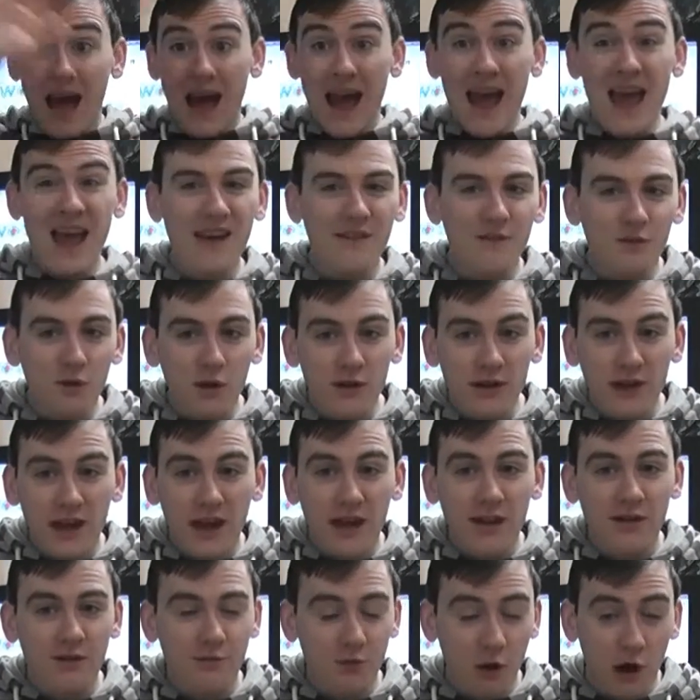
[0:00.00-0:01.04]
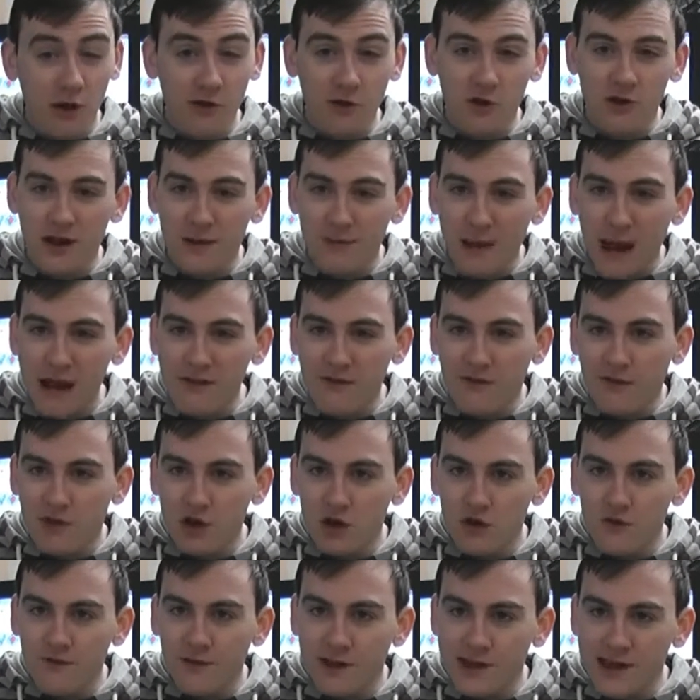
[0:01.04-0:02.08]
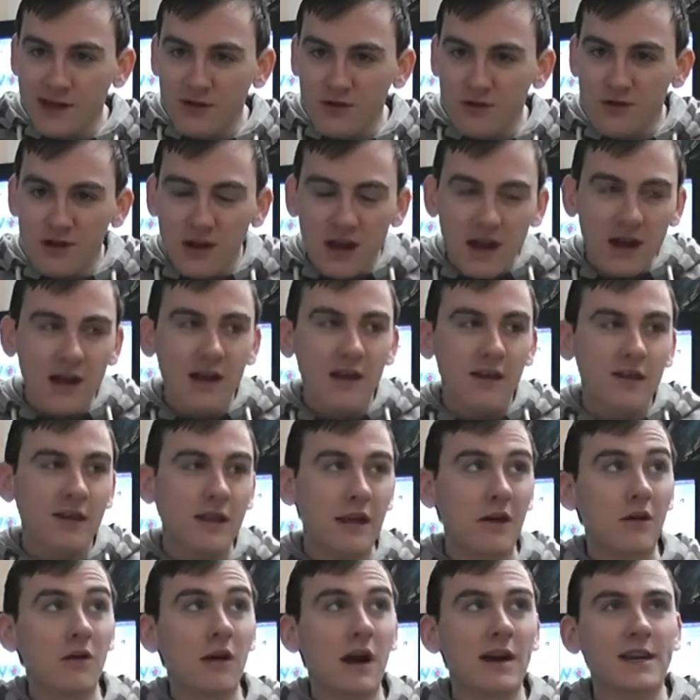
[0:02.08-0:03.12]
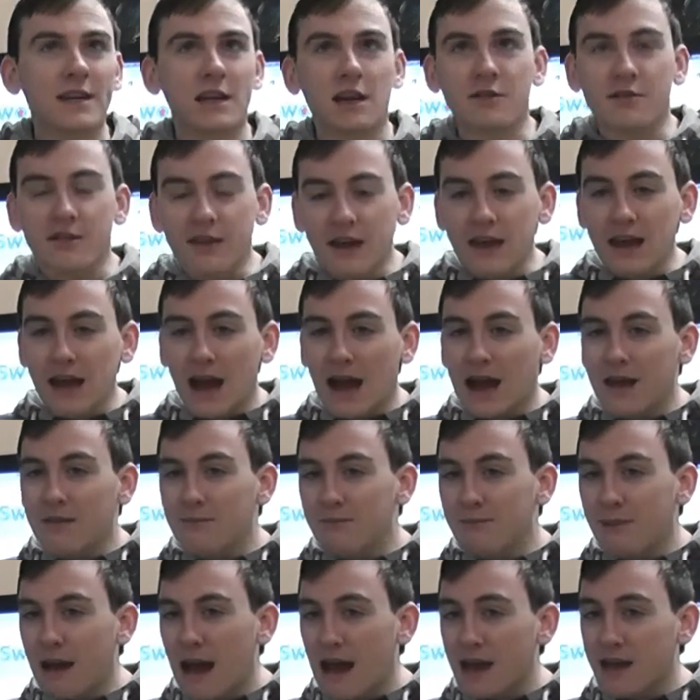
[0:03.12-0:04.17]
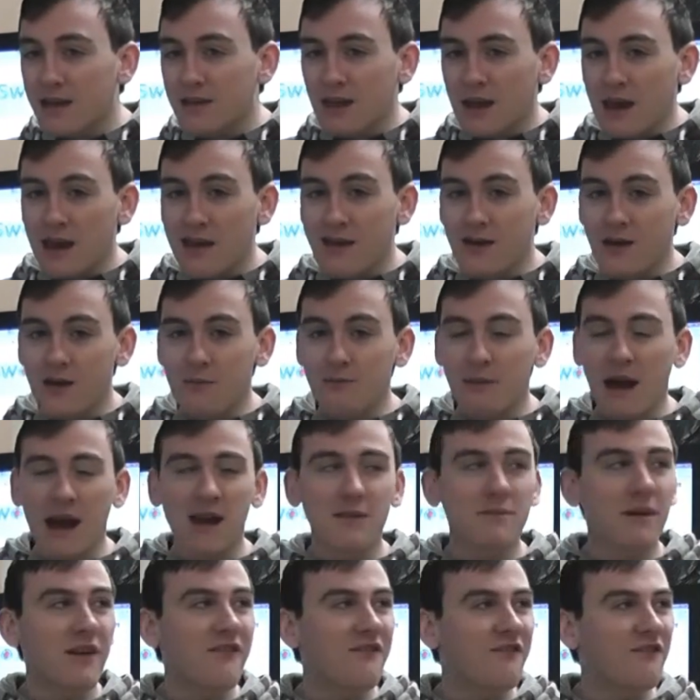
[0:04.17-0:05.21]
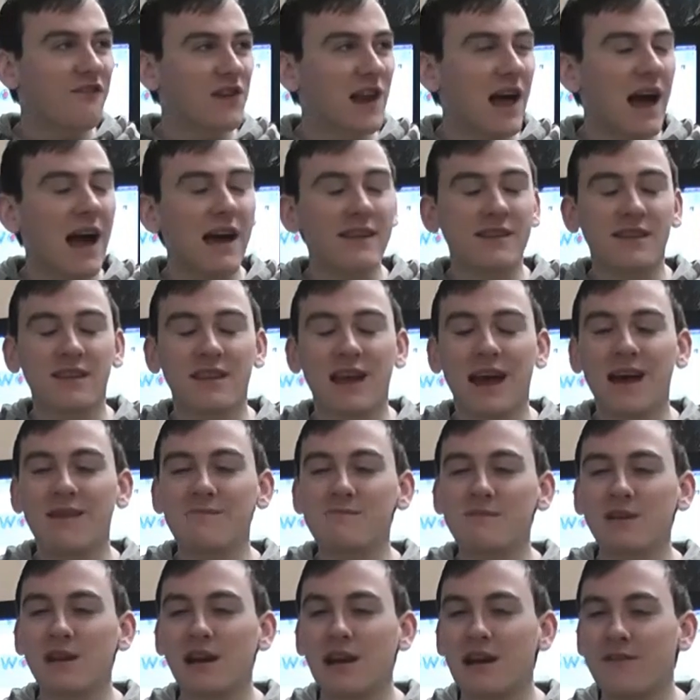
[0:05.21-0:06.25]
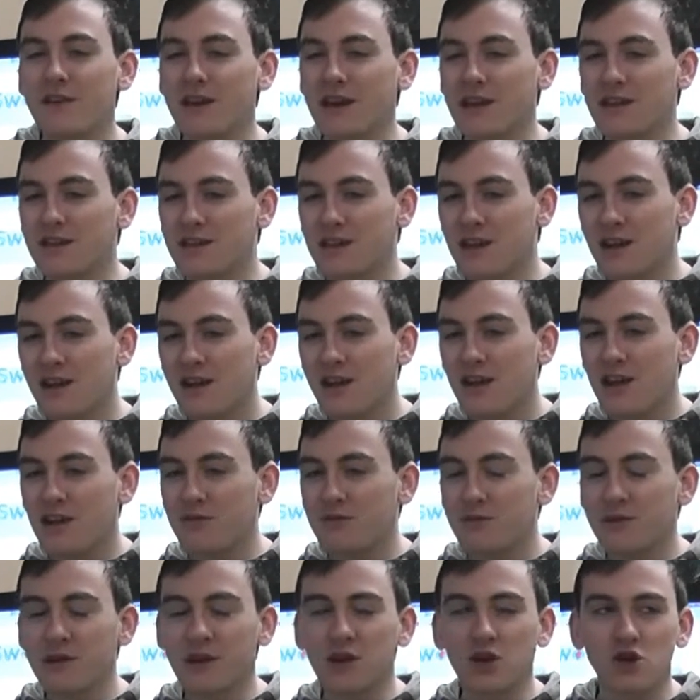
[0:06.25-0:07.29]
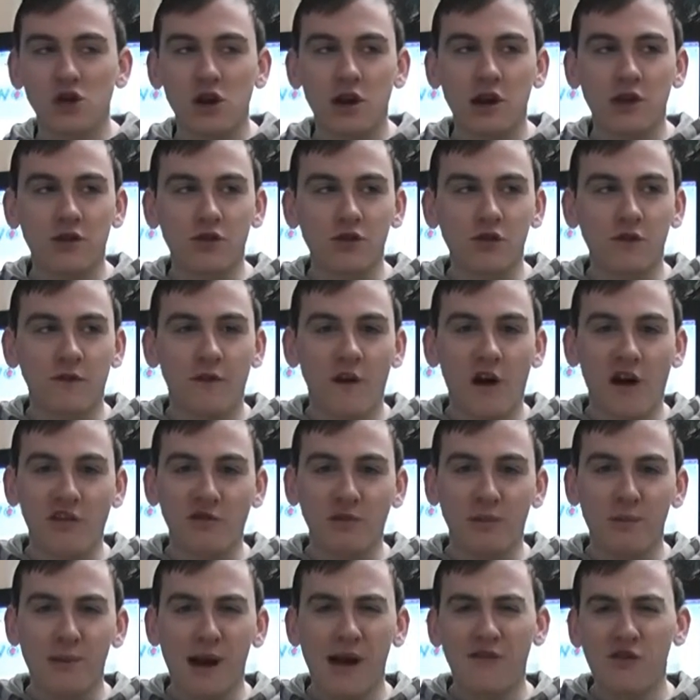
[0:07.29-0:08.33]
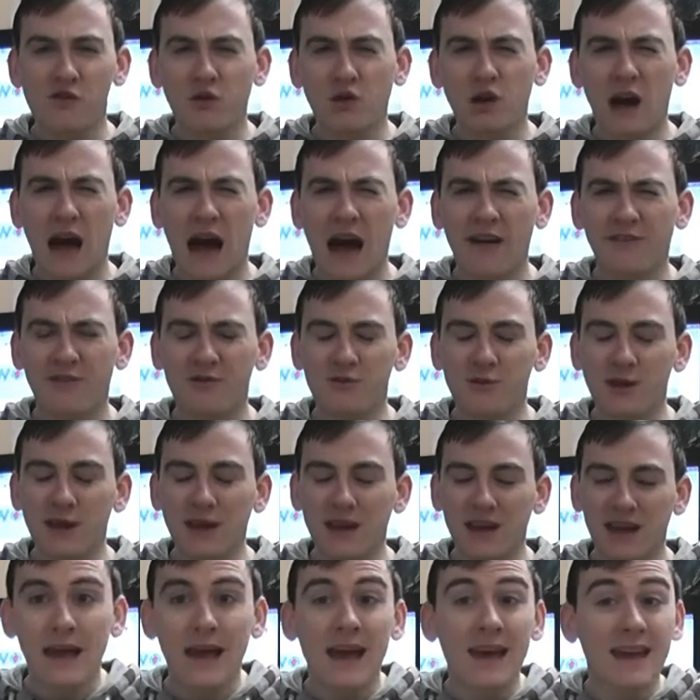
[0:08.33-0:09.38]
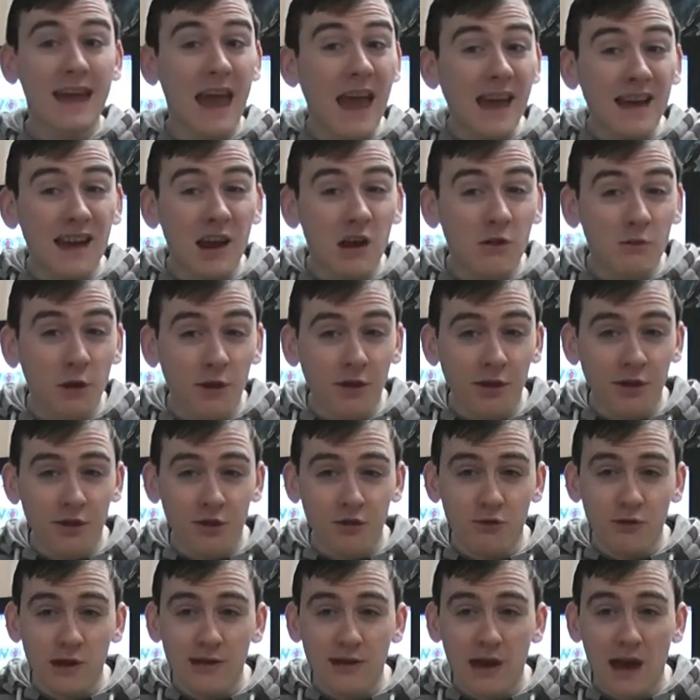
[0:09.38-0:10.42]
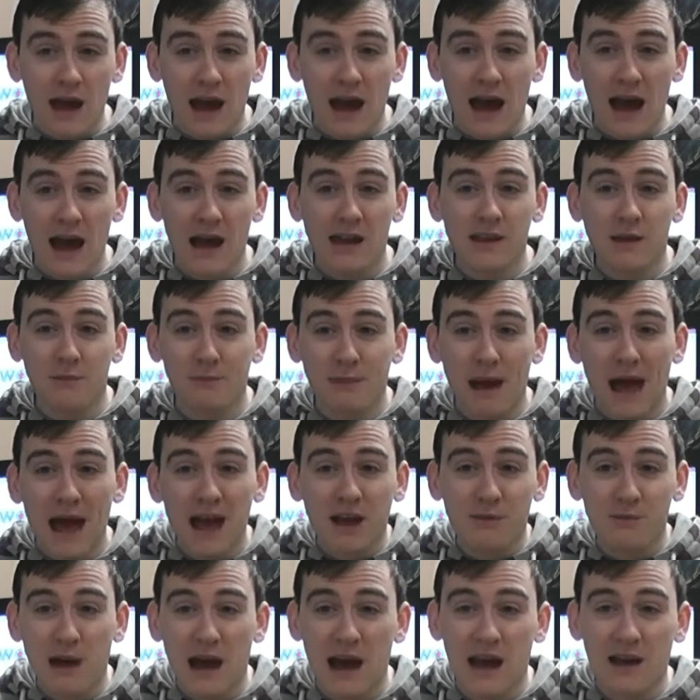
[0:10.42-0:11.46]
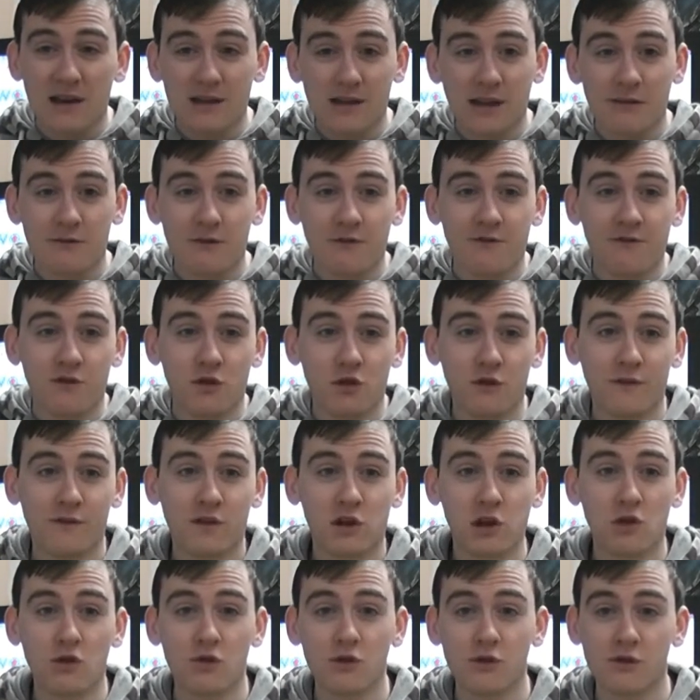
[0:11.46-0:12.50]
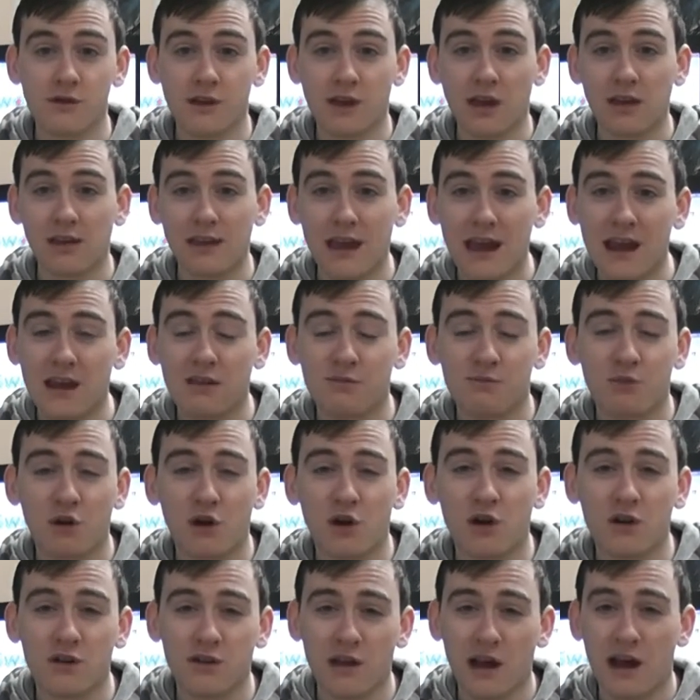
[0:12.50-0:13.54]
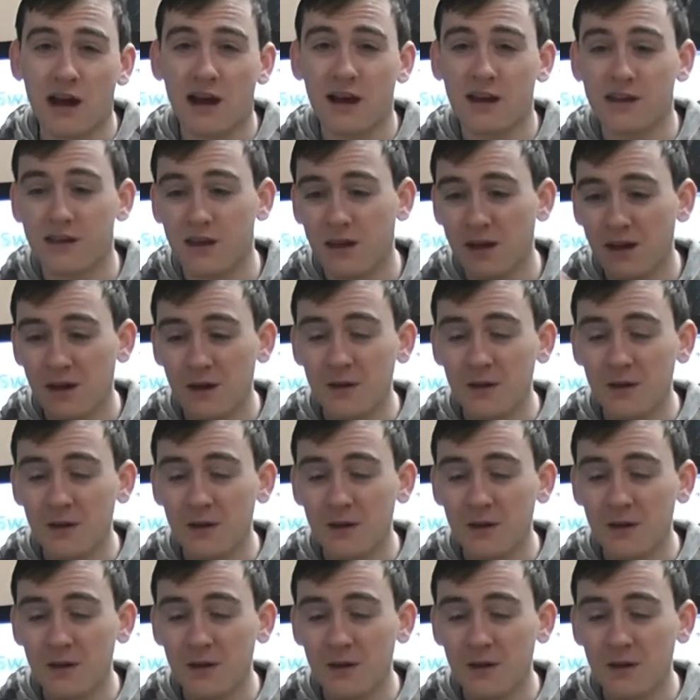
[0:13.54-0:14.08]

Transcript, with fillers: Hey everyone, it's Swozor and I'm back with a new video. So as you can see, I'm back in Ayr, I'm back in my flat and I'm loving it. It's been great so far, I've been back for about half a week. Getting here wasn't so easy, I had a backpack that was full of clothes and an Xbox, I had